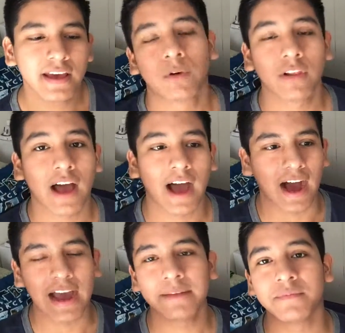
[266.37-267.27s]
Well,
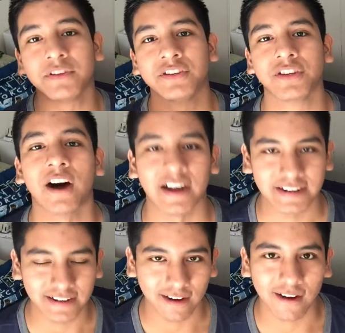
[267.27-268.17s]
I'm
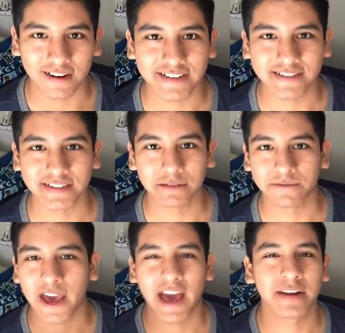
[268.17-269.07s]
done, honestly,
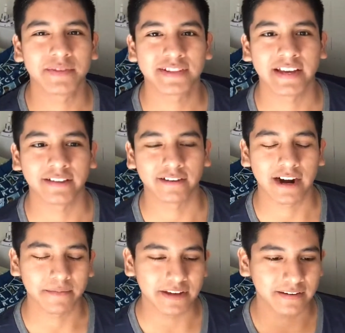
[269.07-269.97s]
with Adam Sandler.
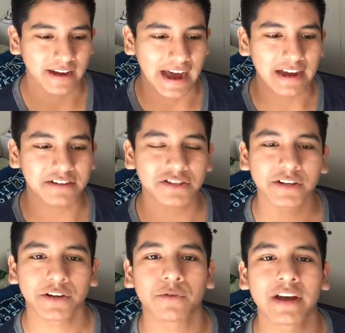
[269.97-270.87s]
I mean, I should
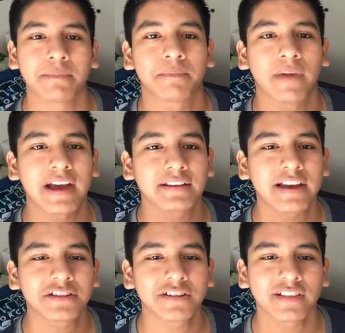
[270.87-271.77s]
have quit.
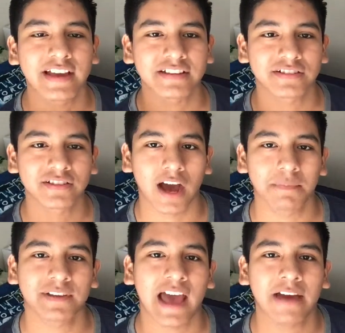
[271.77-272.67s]
I should have, like,
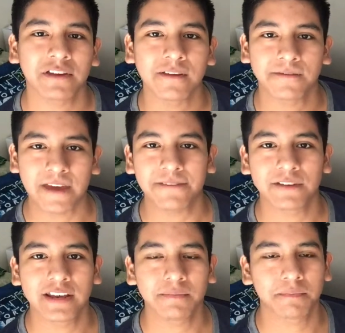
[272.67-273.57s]
stopped having faith
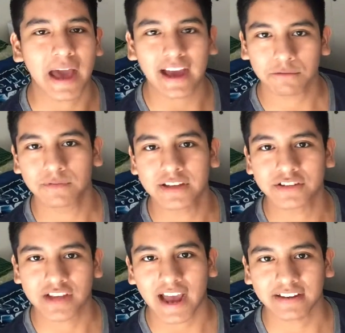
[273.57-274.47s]
in him back in
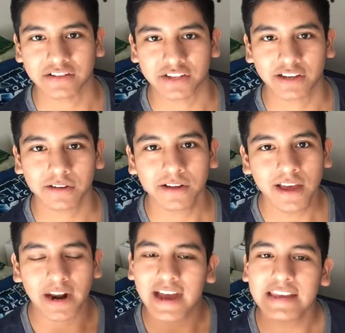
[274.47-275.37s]
Jack and Jill.
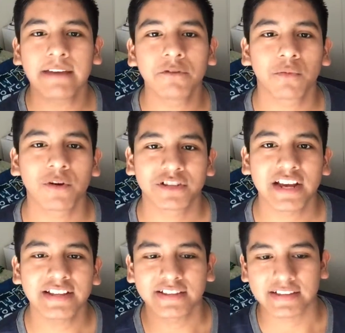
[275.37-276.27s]
But I gave him more
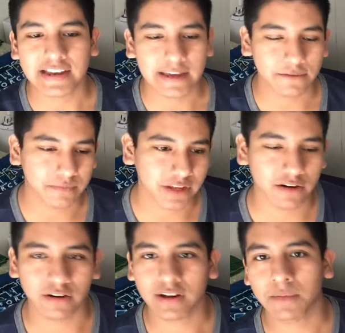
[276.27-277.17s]
chances. I gave him, you
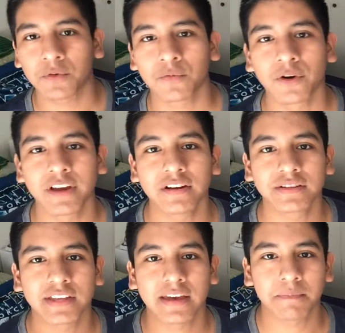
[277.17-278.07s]
know, a couple more
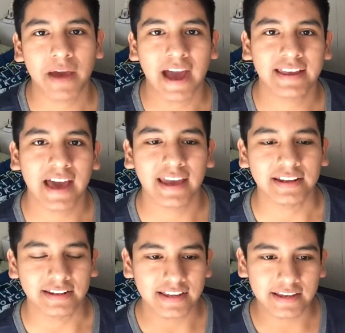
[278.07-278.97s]
years to get back at
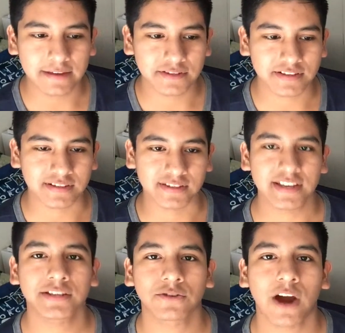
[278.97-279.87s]
it. He gives us
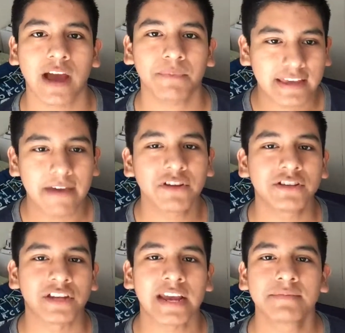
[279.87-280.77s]
this crap. Kevin
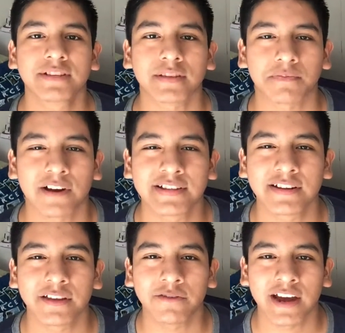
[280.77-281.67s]
James is the president
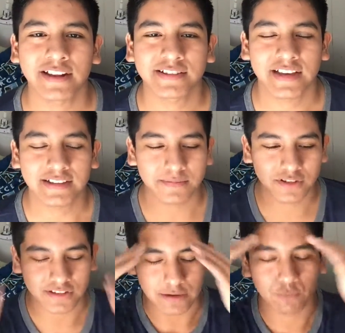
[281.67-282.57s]
of the United States. I'm
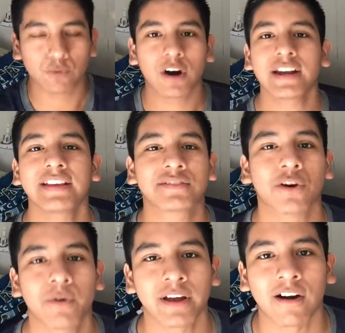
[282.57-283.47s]
just like, what is
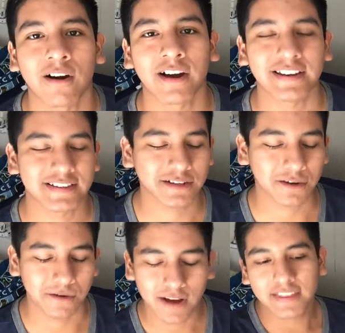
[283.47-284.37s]
going on?
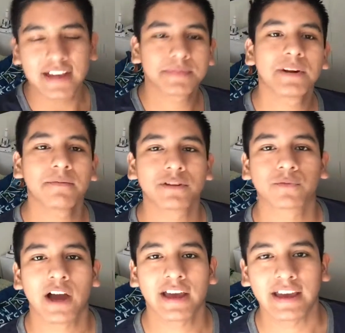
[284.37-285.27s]
So that's pretty much
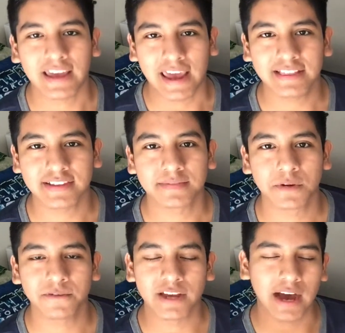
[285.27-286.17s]
why I hate this
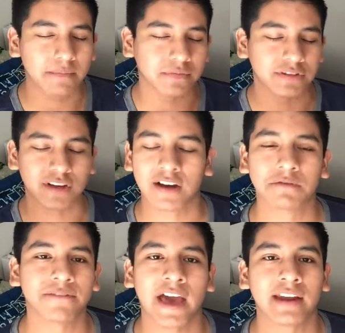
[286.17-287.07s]
movie. I'm done
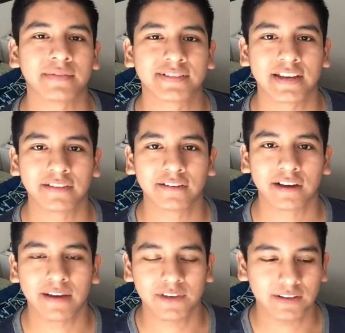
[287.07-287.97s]
with Adam Sandler.
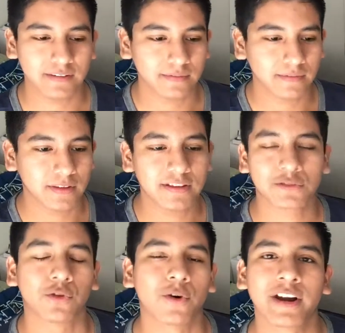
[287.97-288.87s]
I mean, His
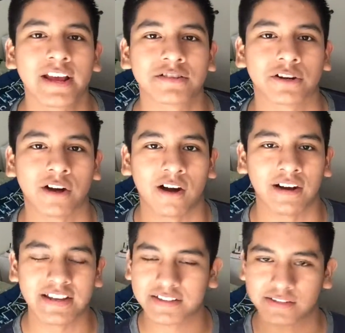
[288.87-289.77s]
glory days are gone.
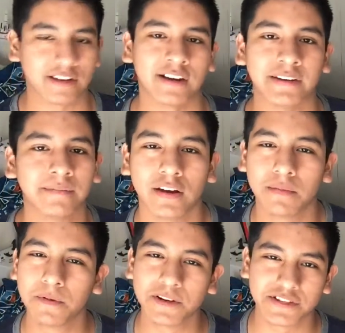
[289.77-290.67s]
It's done.
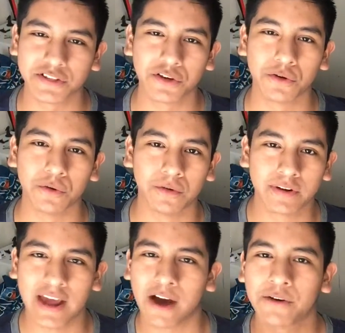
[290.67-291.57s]
Number two.
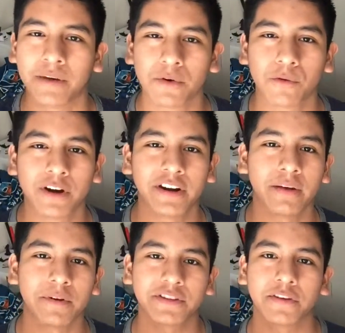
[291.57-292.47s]
Now, number one and
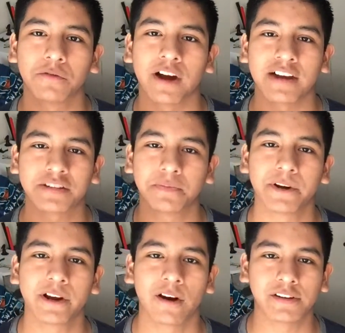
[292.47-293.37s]
number two were actually
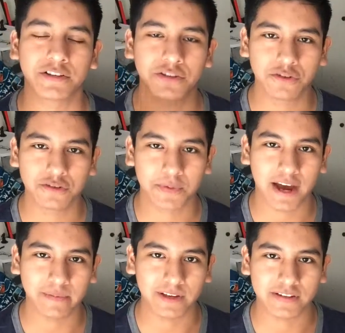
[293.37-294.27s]
pretty hard to choose
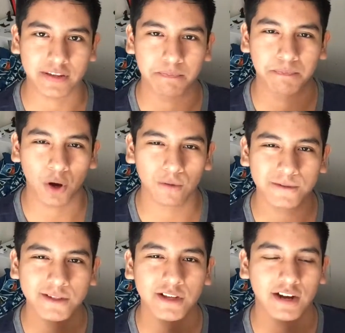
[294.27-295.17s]
by because they both
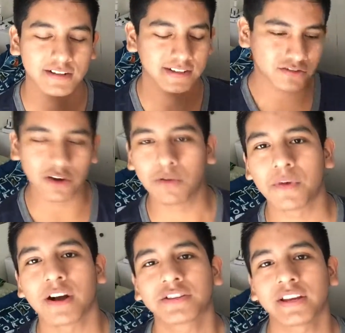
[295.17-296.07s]
sucked so
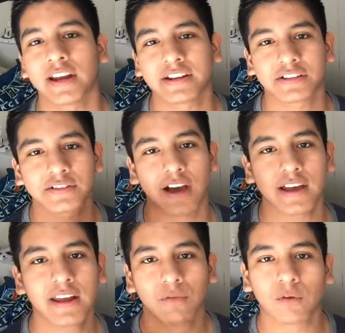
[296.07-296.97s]
much. And I just
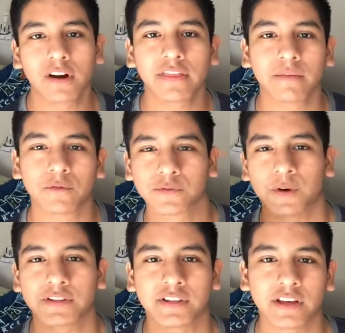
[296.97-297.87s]
thought one of them was
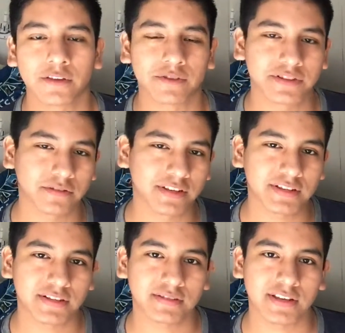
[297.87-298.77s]
worse than the other one. So
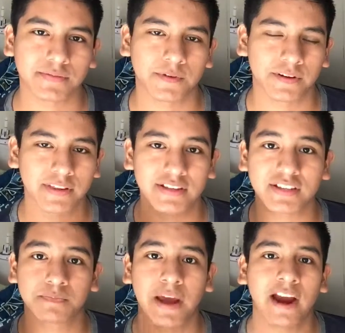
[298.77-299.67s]
this is this one. This
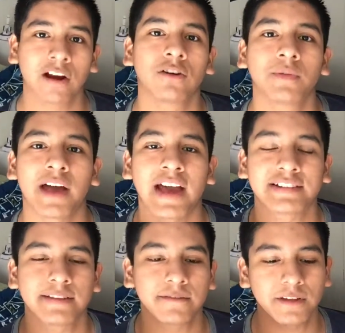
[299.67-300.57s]
is Paranormal
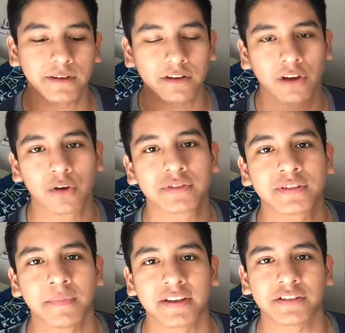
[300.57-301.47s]
Activity, The Ghost
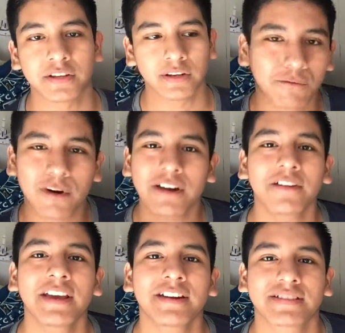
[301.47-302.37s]
Dimension. When are
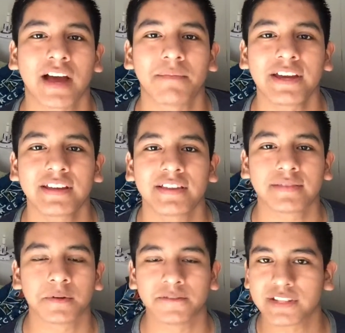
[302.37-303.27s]
they going to stop making
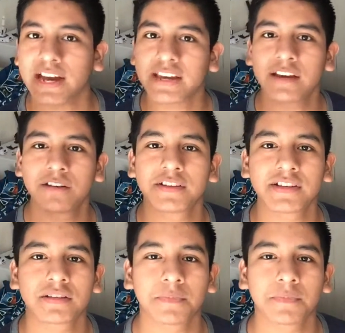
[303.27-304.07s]
these movies? I hear this is